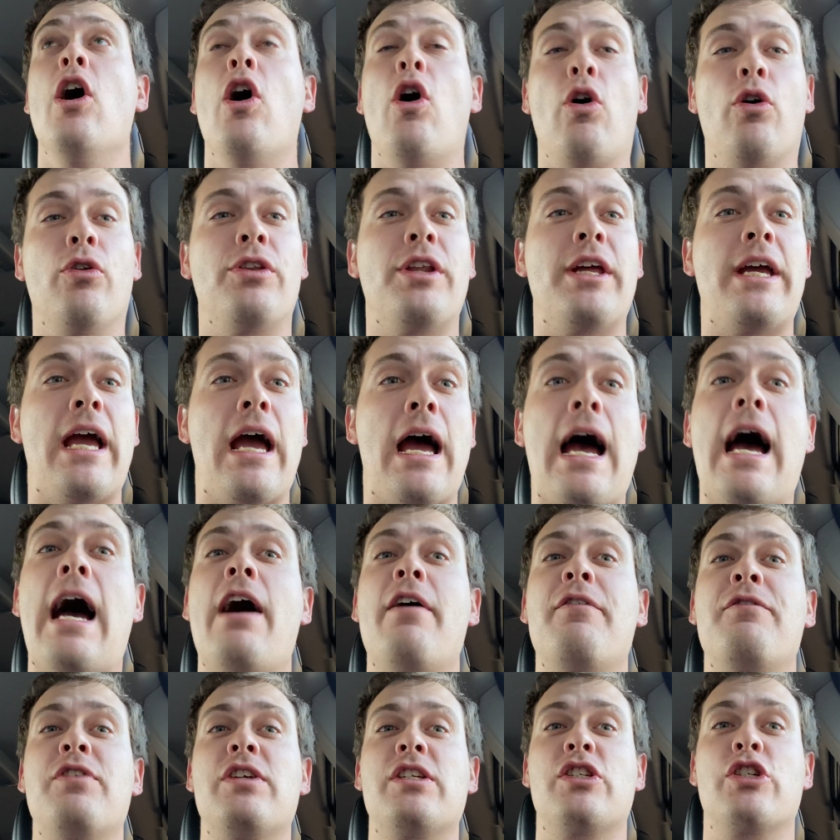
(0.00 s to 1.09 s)
only
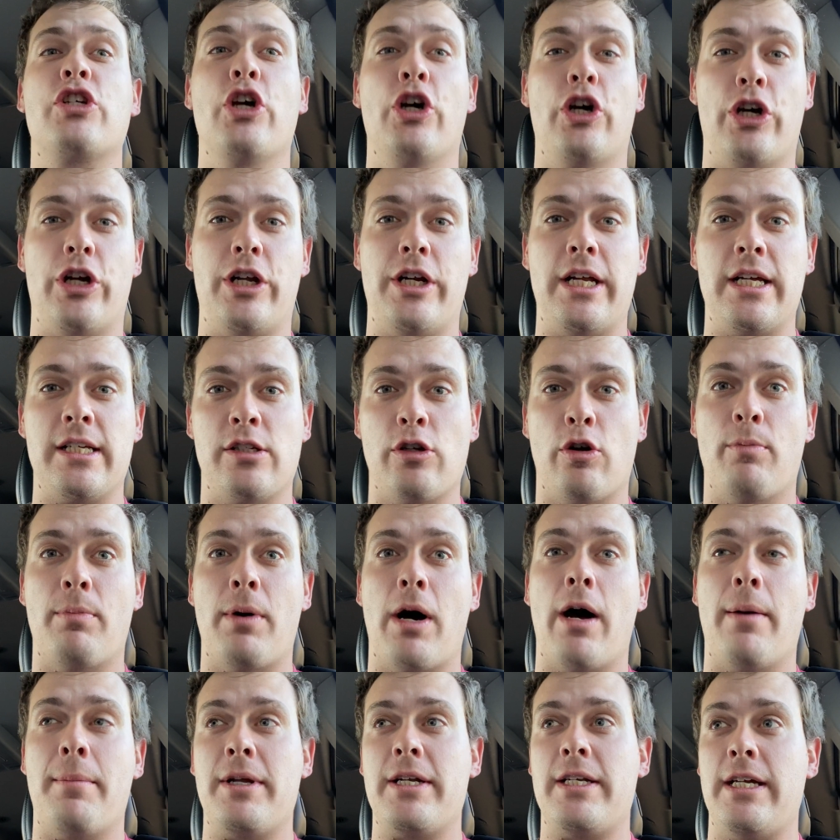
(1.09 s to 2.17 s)
half as good as
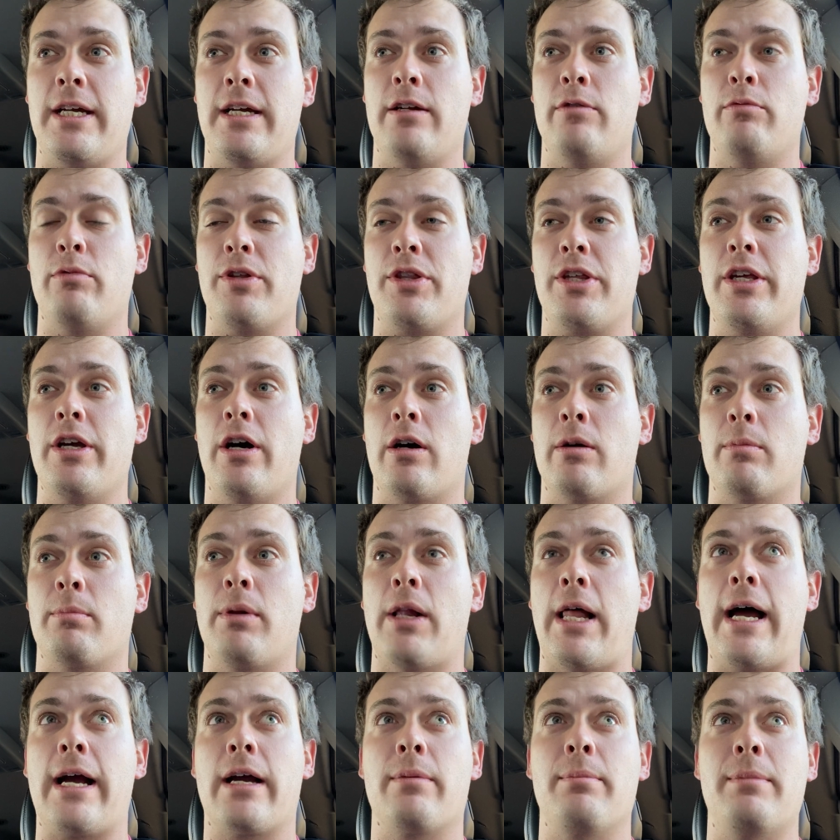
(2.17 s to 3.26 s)
Obama did with young
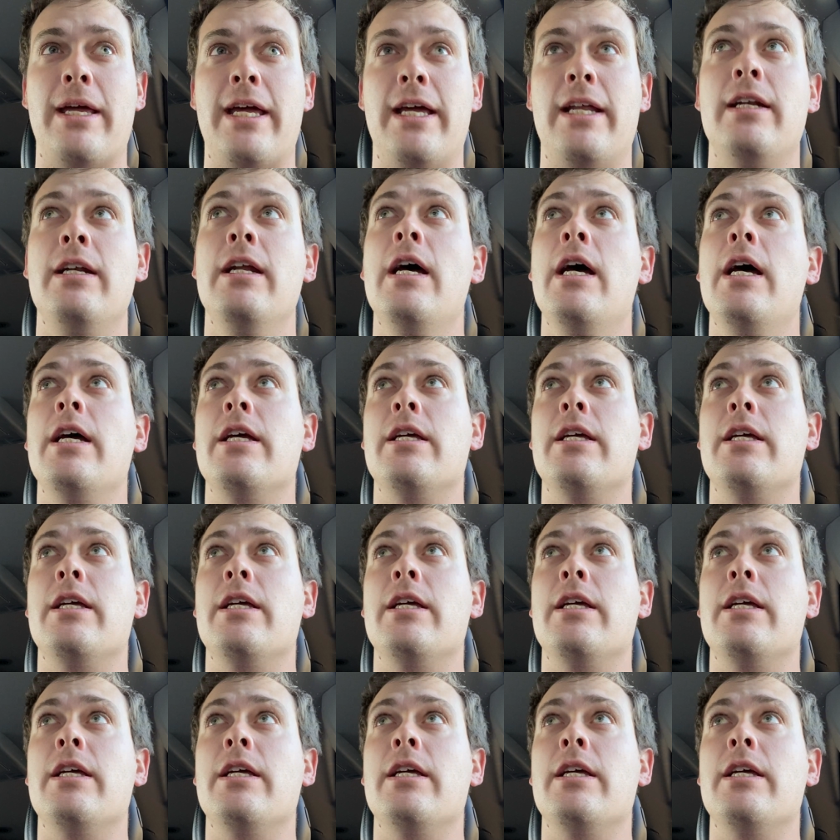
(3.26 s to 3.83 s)
black men.